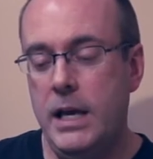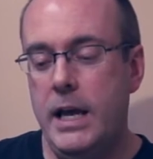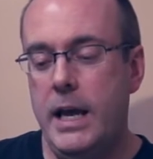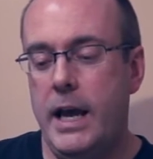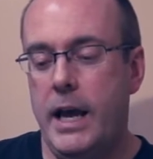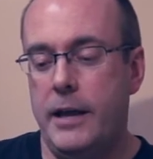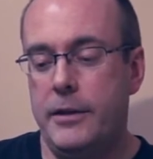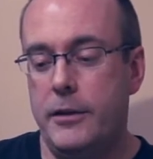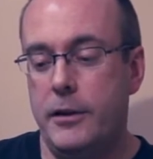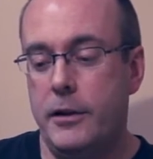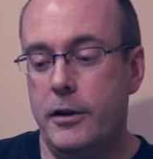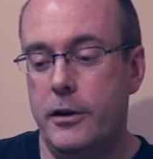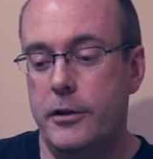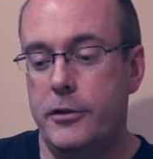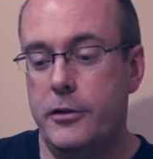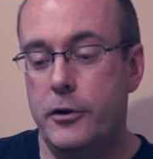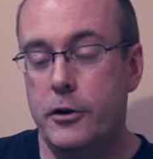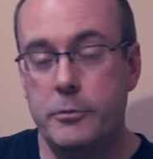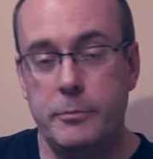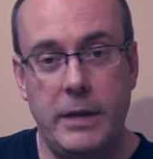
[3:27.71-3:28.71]
And the
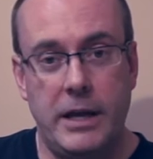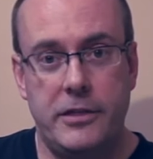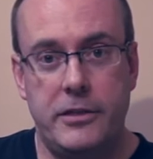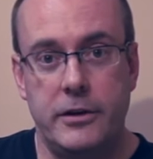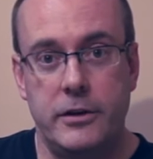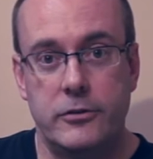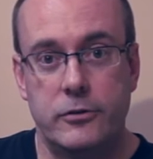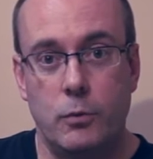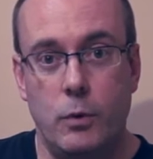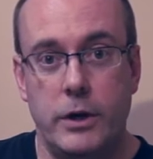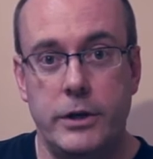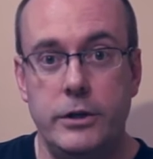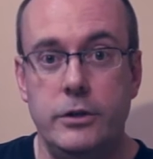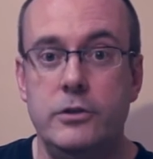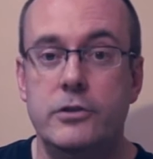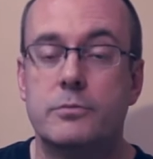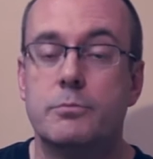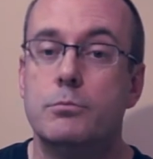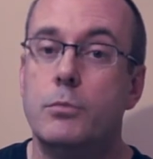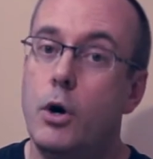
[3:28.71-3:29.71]
third method is the one
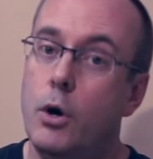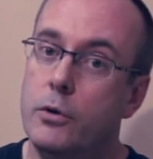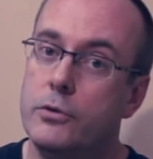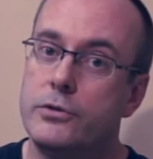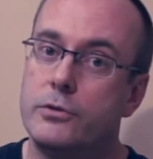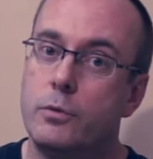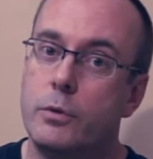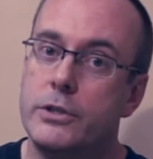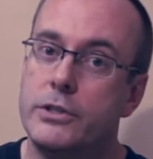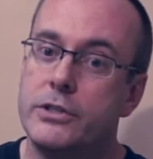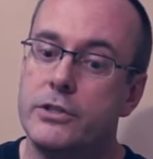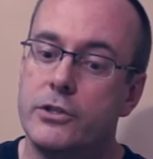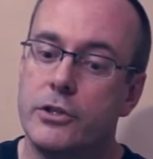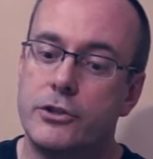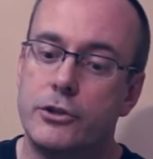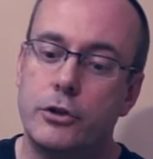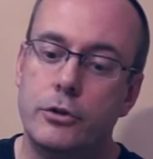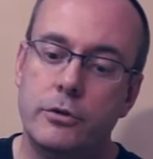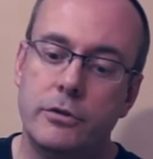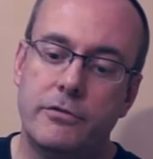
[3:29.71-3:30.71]
used most, which is a
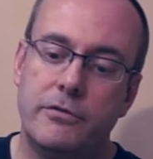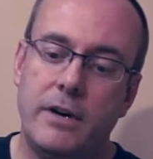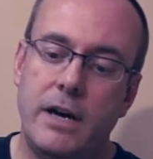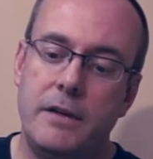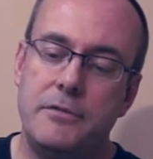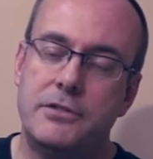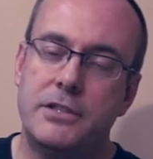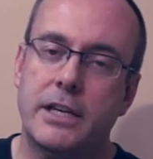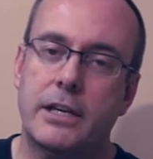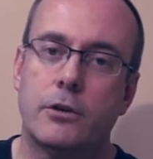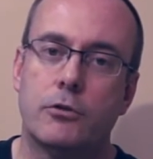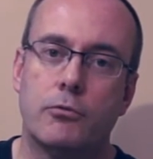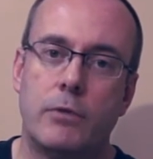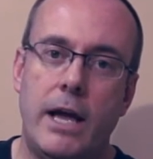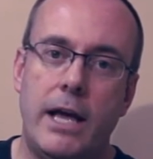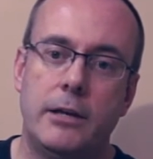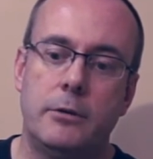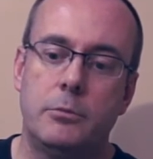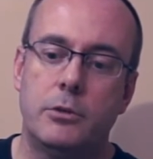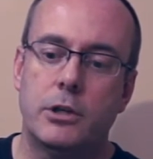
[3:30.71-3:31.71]
2 to 5 second
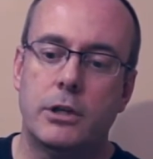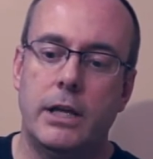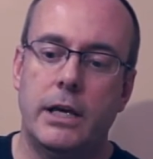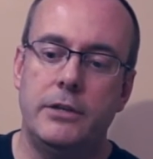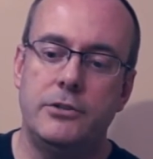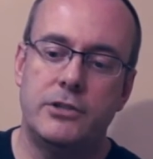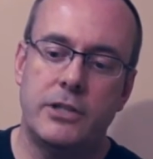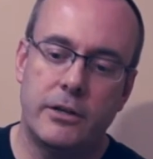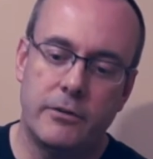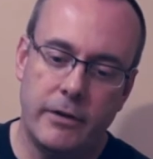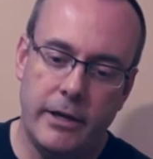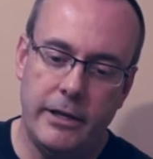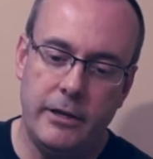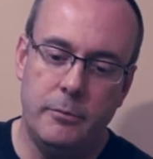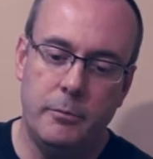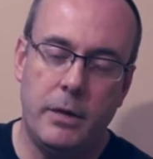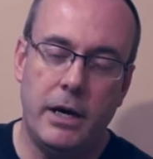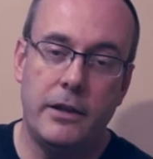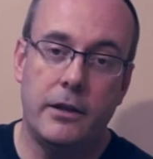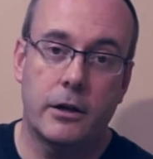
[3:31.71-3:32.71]
random delay generated
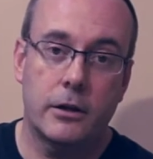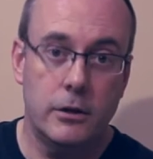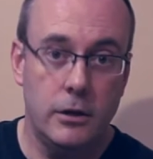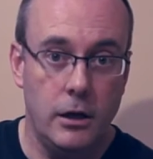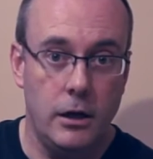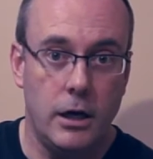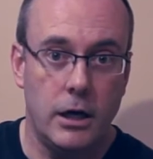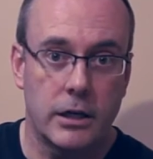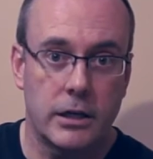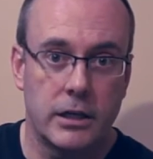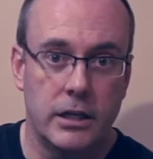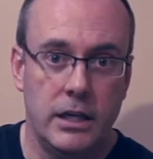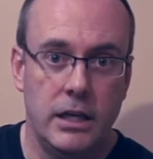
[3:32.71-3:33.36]
by the clock,